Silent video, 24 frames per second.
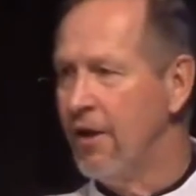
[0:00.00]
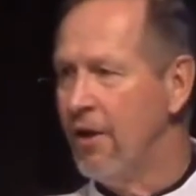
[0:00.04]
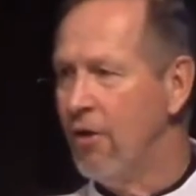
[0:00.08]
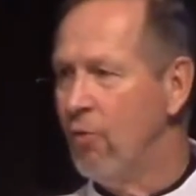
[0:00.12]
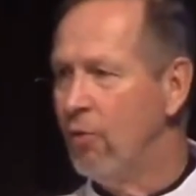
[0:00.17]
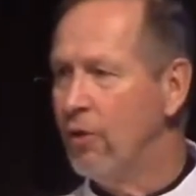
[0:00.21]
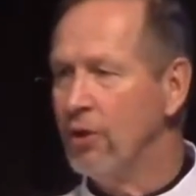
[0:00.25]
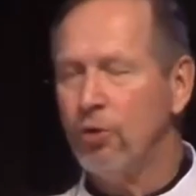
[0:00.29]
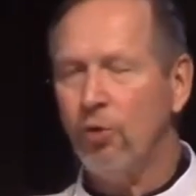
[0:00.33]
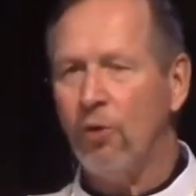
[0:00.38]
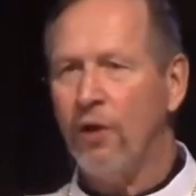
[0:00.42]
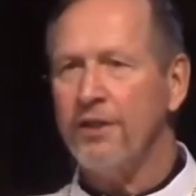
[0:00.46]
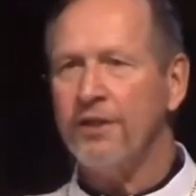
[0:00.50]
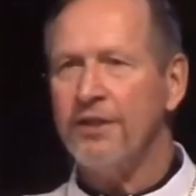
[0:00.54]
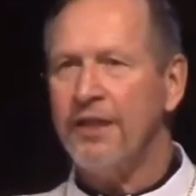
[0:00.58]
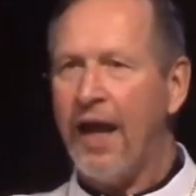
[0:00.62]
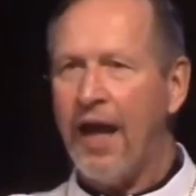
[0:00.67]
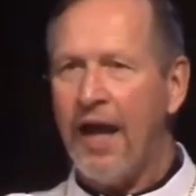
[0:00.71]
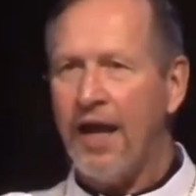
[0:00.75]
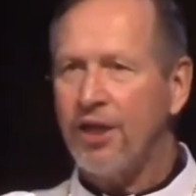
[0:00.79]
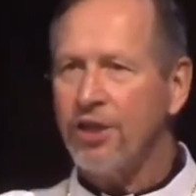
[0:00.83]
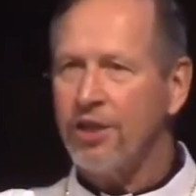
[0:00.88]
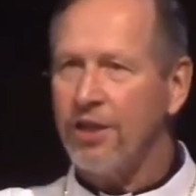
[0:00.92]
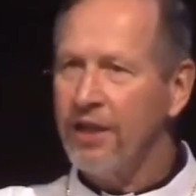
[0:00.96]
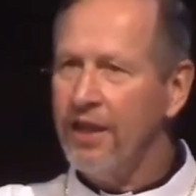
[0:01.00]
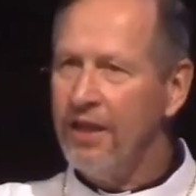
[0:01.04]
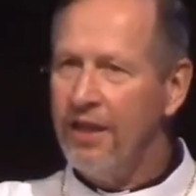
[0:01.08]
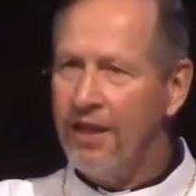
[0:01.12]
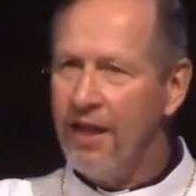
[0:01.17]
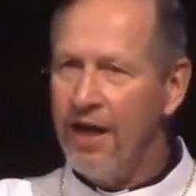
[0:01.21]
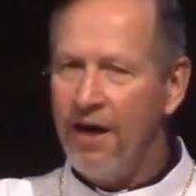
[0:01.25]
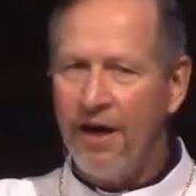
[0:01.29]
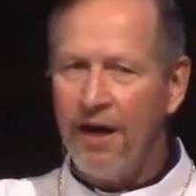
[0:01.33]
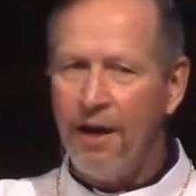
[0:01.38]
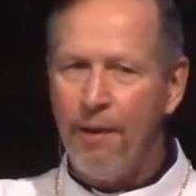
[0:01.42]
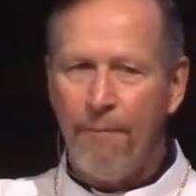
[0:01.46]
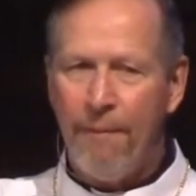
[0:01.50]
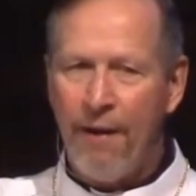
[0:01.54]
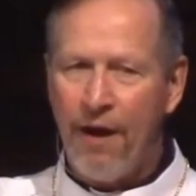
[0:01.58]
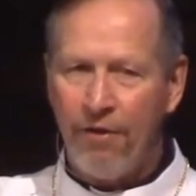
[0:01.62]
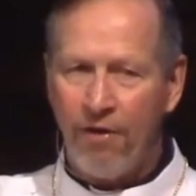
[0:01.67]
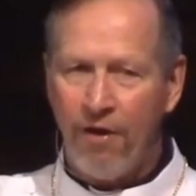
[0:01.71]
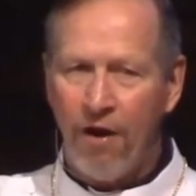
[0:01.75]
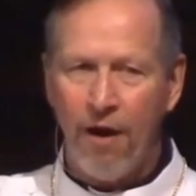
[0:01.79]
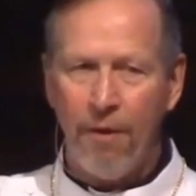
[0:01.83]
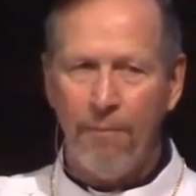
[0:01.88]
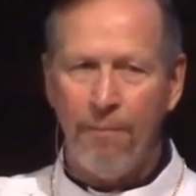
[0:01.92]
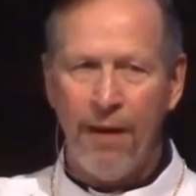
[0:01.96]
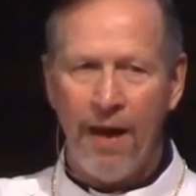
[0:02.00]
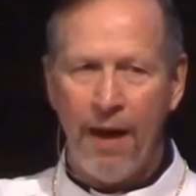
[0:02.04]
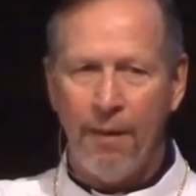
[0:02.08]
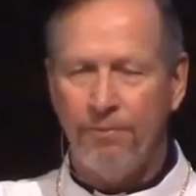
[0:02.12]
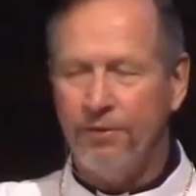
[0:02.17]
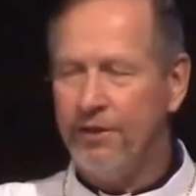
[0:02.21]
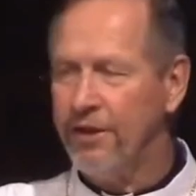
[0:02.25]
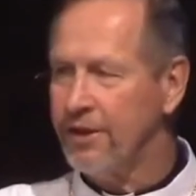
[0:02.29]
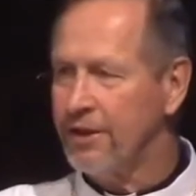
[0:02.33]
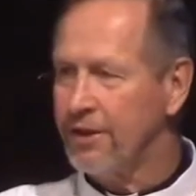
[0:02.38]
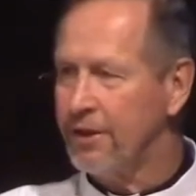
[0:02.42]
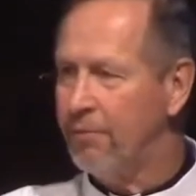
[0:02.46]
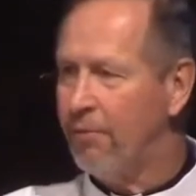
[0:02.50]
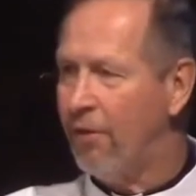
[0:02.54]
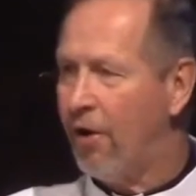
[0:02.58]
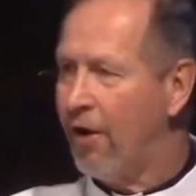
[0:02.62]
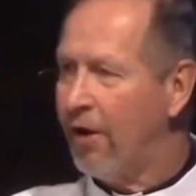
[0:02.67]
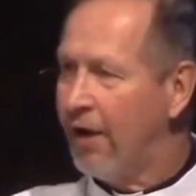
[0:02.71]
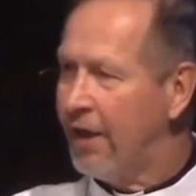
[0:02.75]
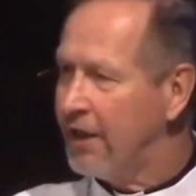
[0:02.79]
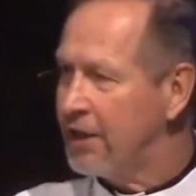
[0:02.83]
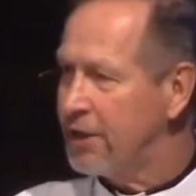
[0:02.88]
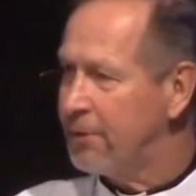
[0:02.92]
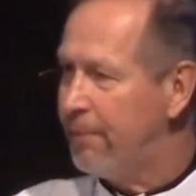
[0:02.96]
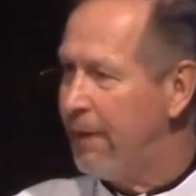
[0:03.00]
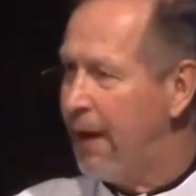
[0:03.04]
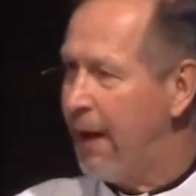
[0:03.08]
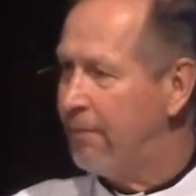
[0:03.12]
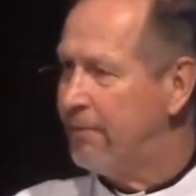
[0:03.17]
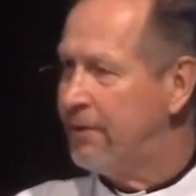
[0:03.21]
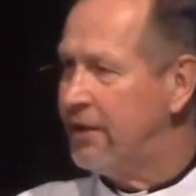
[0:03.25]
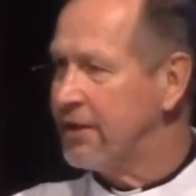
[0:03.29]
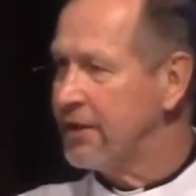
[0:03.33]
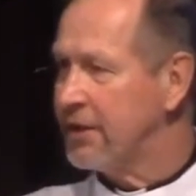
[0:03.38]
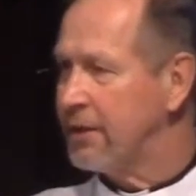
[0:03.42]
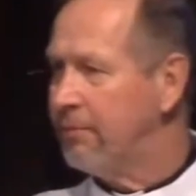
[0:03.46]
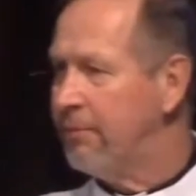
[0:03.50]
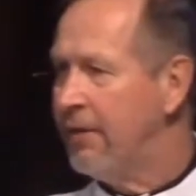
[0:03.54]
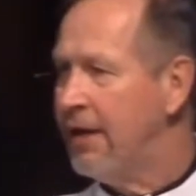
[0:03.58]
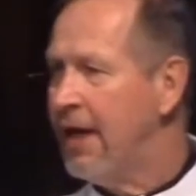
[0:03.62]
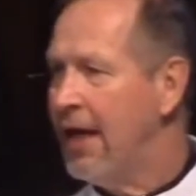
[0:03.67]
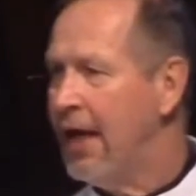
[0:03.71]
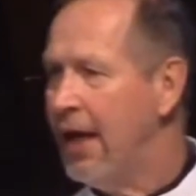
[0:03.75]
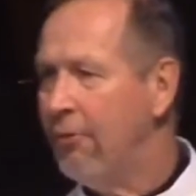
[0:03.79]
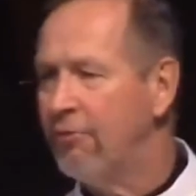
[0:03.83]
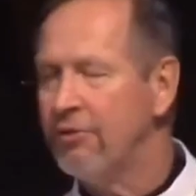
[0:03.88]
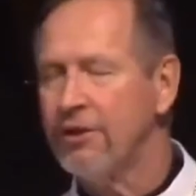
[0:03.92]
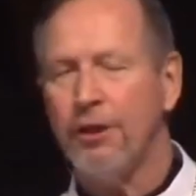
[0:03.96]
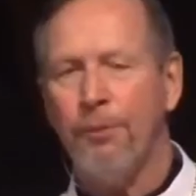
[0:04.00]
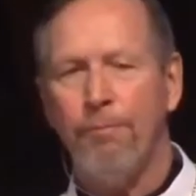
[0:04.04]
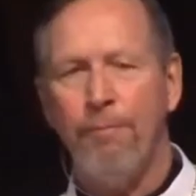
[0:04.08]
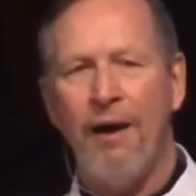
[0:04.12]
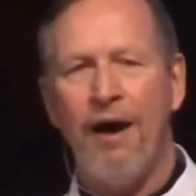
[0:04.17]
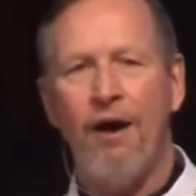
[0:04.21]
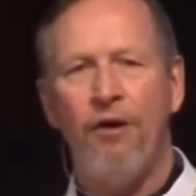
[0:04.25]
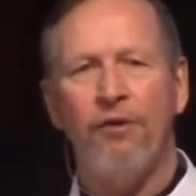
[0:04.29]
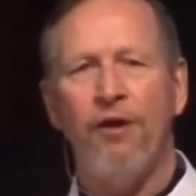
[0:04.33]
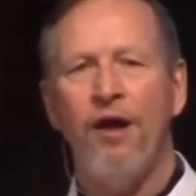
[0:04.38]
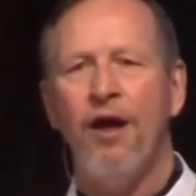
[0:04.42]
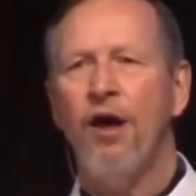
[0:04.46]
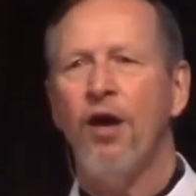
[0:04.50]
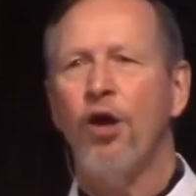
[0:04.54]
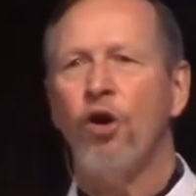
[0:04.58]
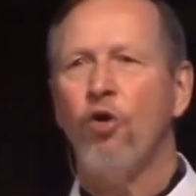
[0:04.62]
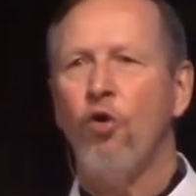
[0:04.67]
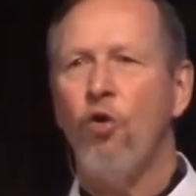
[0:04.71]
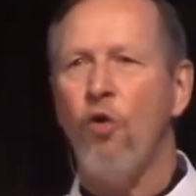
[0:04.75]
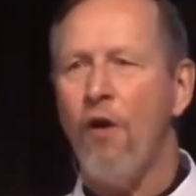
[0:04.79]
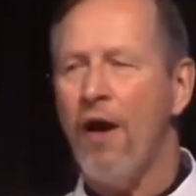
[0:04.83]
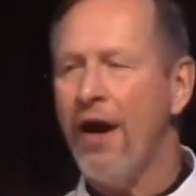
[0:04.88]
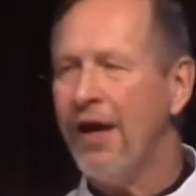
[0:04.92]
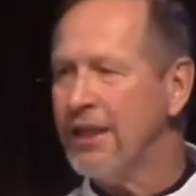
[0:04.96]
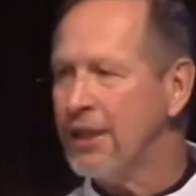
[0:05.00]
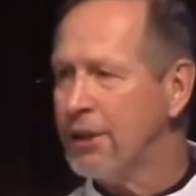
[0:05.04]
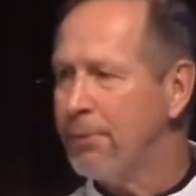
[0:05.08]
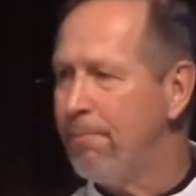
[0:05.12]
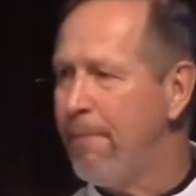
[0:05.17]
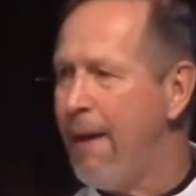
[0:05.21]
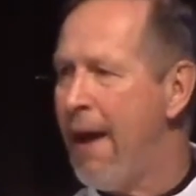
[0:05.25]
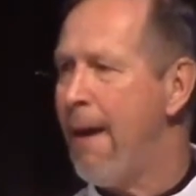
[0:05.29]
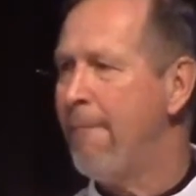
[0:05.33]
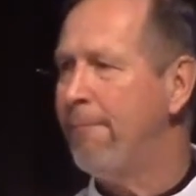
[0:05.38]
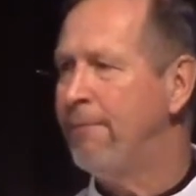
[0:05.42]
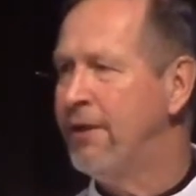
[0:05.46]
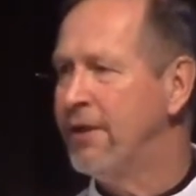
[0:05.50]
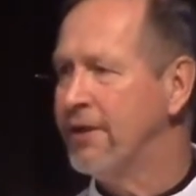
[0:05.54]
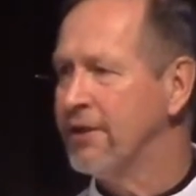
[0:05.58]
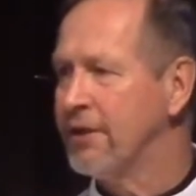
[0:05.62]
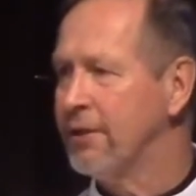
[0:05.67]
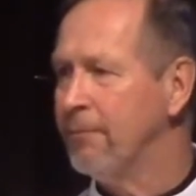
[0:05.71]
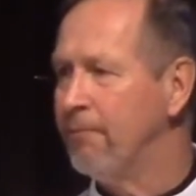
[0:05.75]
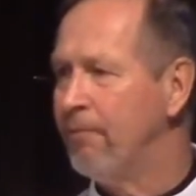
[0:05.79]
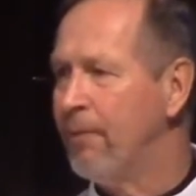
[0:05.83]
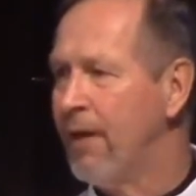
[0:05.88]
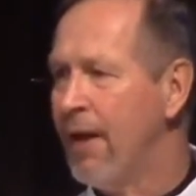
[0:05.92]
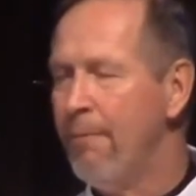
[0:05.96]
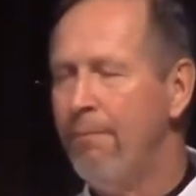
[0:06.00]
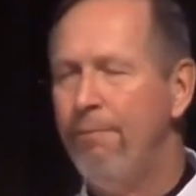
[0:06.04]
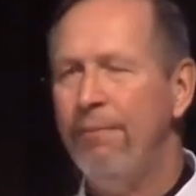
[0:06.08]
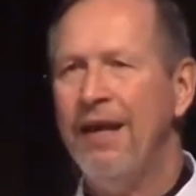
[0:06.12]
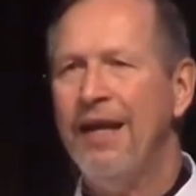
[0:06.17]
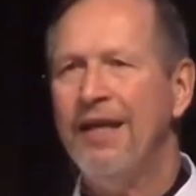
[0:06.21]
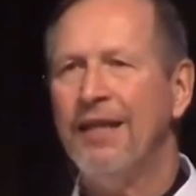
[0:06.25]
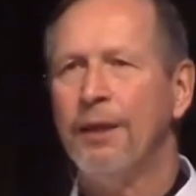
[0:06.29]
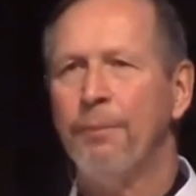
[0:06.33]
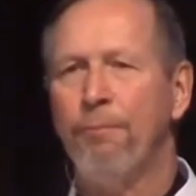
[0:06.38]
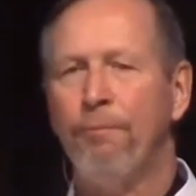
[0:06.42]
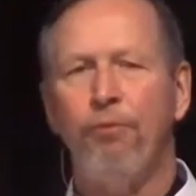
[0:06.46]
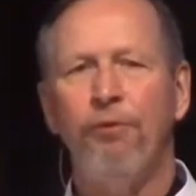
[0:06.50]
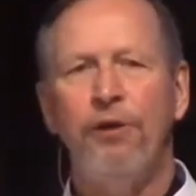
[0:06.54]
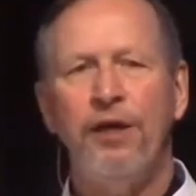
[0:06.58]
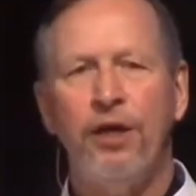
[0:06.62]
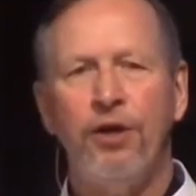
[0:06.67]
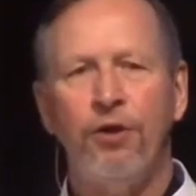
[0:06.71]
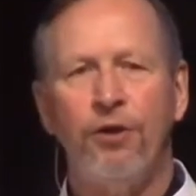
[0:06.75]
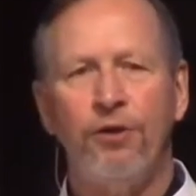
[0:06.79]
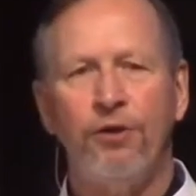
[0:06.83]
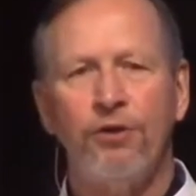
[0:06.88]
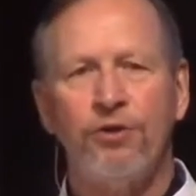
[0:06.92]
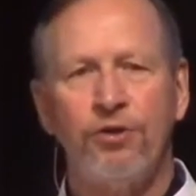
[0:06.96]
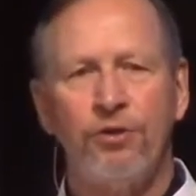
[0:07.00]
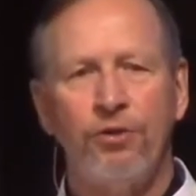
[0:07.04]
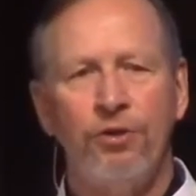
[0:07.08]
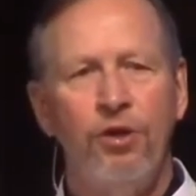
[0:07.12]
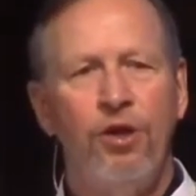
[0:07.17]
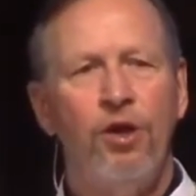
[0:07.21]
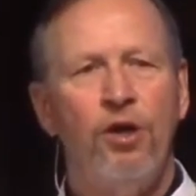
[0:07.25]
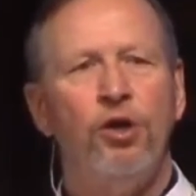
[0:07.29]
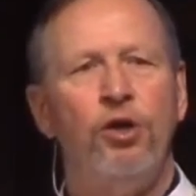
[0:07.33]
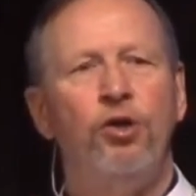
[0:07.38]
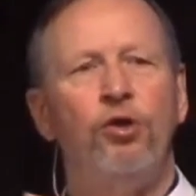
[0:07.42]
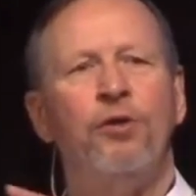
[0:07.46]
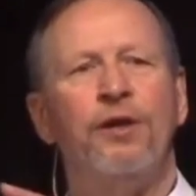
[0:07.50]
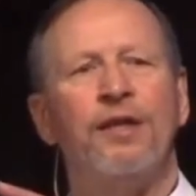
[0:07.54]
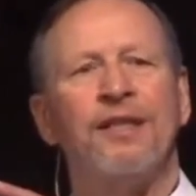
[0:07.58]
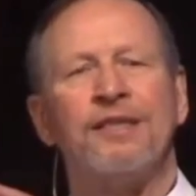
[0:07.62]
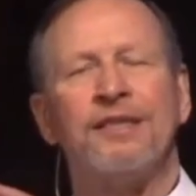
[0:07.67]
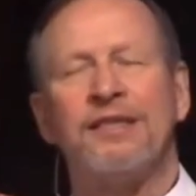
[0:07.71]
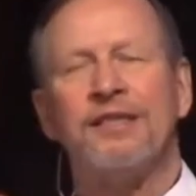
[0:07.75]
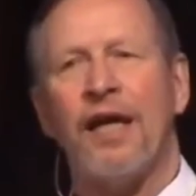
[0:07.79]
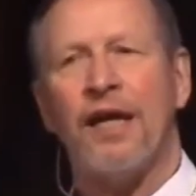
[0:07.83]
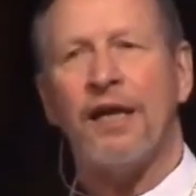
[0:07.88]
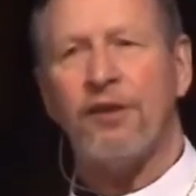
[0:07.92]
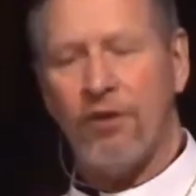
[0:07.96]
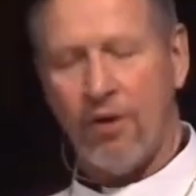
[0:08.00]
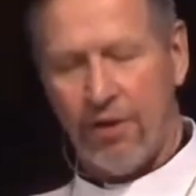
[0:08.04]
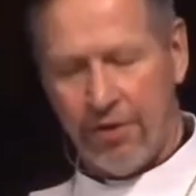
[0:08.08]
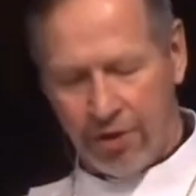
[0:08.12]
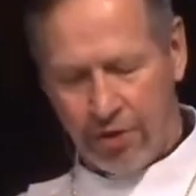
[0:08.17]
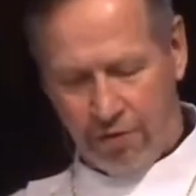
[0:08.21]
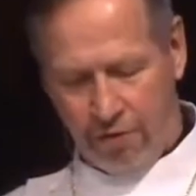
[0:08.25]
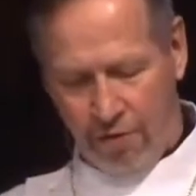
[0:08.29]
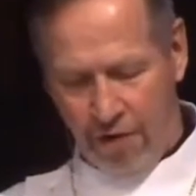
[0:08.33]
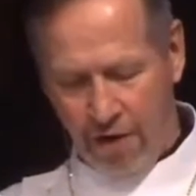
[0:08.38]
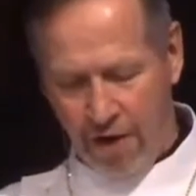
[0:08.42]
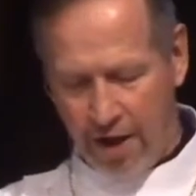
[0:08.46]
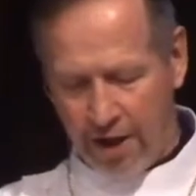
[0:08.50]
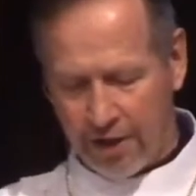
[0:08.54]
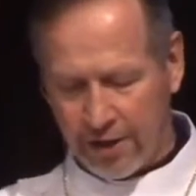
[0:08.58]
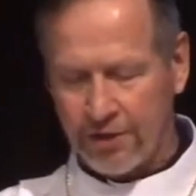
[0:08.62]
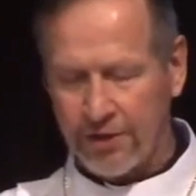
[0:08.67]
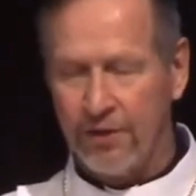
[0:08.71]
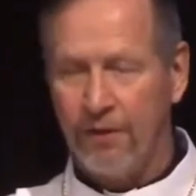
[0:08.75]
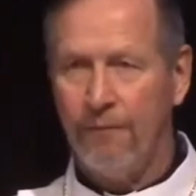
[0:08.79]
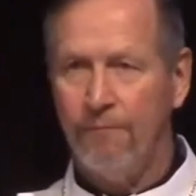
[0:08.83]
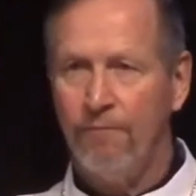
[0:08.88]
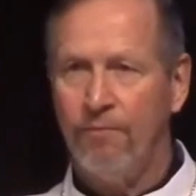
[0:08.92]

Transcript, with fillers: which wasn't actually then about our baptism or his baptism, it was about Christ's baptism being the precursor to his death on the cross.